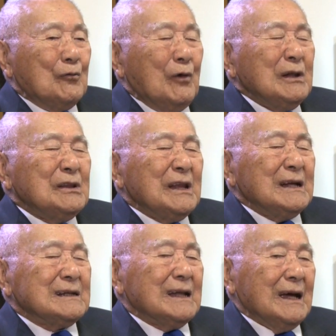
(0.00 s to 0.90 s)
one
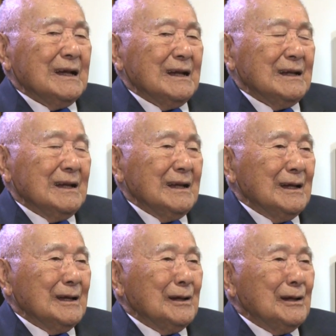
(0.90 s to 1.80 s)
thing that
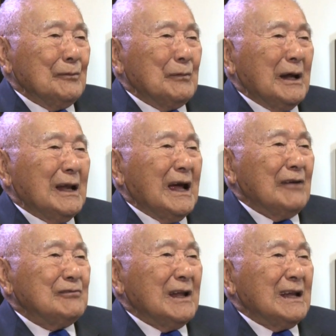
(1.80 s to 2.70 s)
in my
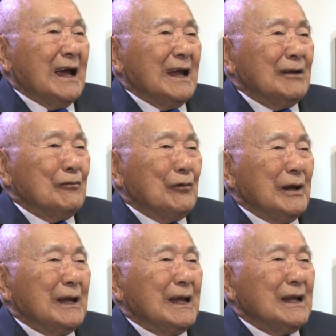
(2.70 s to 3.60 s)
life that I
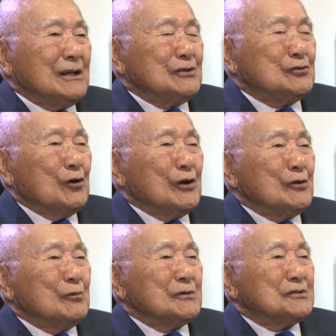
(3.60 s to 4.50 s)
really enjoyed
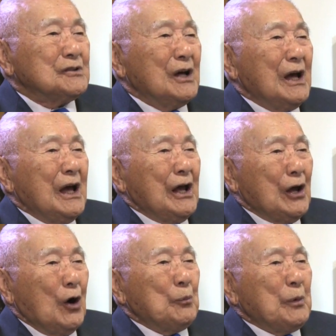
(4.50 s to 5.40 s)
was
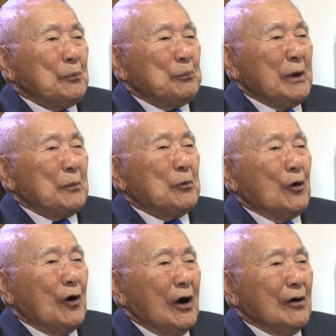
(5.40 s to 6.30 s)
helping
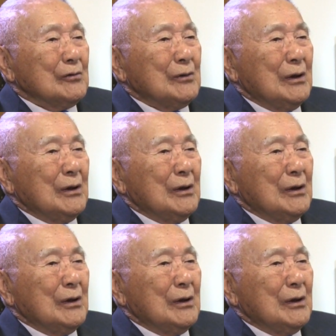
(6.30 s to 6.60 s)
people out.